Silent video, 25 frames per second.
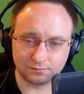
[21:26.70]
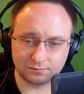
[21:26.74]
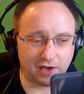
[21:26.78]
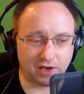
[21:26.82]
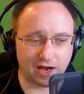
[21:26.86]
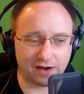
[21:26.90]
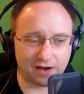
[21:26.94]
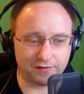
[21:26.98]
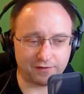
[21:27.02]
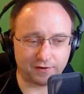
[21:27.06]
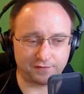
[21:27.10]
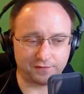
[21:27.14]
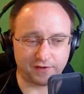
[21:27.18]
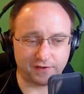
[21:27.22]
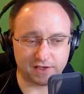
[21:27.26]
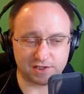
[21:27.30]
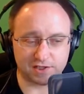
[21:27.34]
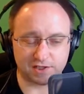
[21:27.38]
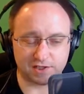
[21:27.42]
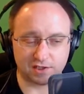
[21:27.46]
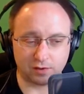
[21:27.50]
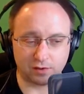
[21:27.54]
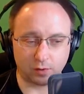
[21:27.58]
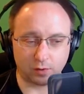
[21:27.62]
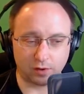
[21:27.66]
If you have a
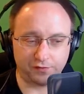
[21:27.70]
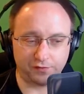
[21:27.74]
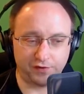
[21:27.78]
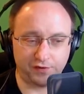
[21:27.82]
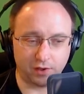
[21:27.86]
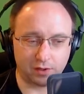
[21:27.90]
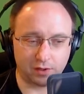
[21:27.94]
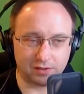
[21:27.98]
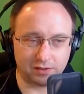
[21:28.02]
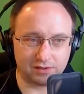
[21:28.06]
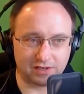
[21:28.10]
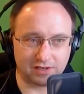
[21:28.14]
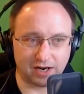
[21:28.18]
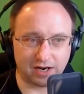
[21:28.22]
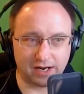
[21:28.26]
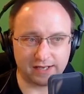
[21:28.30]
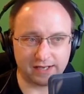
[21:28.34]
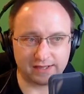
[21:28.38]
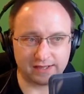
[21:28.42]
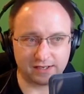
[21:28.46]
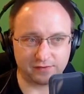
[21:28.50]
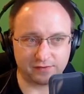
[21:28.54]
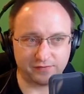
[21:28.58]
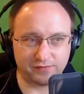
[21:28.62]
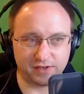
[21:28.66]
vision, or if you can
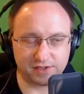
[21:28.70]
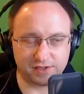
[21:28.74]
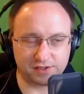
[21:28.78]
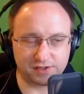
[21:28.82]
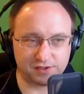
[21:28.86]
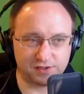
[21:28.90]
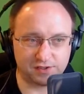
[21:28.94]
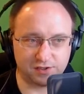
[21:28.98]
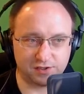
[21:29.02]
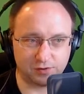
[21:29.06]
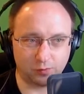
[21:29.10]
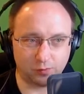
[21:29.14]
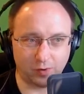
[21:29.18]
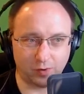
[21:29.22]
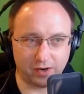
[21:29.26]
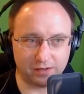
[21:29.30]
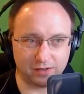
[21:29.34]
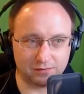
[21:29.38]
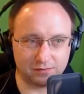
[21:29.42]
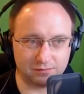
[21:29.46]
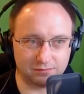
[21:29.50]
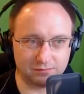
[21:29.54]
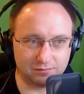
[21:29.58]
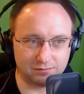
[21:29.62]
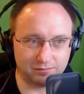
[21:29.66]
guide their vision to
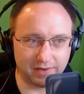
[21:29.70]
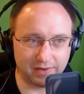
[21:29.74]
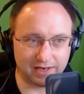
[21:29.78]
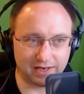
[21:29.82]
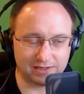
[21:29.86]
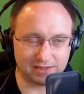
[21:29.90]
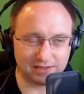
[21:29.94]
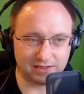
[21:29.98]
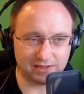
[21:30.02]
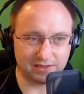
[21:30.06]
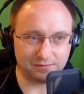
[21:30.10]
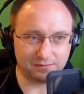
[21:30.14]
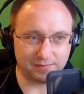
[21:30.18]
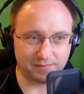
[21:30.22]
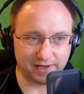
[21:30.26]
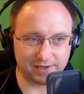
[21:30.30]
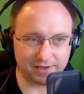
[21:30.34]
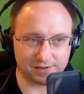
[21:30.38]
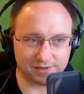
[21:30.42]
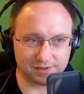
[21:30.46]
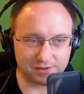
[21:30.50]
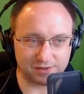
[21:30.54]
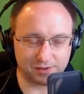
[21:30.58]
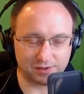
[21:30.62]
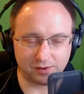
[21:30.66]
what makes it a
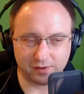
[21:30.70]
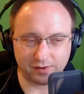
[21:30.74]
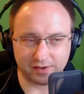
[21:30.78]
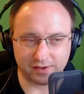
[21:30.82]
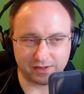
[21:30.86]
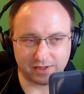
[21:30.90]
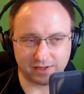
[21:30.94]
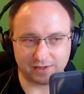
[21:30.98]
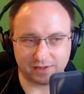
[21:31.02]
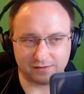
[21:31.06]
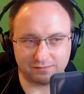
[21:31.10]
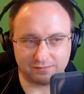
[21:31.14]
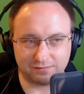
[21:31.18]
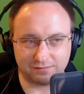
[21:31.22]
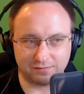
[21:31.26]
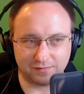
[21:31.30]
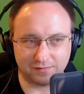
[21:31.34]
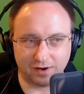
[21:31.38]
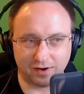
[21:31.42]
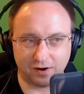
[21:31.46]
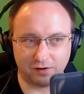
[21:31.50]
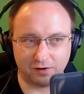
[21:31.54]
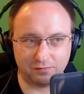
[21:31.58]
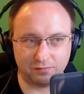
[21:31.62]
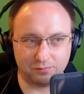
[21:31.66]
better story, then
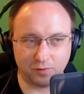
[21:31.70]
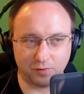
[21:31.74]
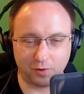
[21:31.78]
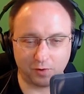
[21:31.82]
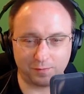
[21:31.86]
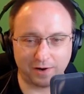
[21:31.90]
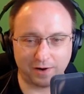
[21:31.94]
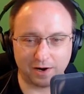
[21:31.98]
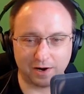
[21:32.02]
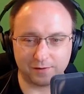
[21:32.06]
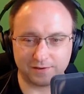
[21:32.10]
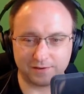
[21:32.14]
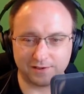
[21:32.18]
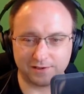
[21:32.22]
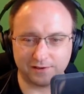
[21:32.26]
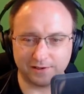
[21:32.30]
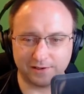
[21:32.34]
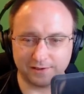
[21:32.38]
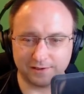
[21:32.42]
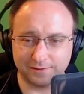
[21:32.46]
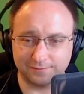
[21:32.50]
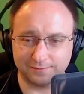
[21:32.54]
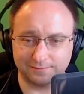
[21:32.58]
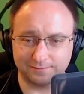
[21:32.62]
all more power to you.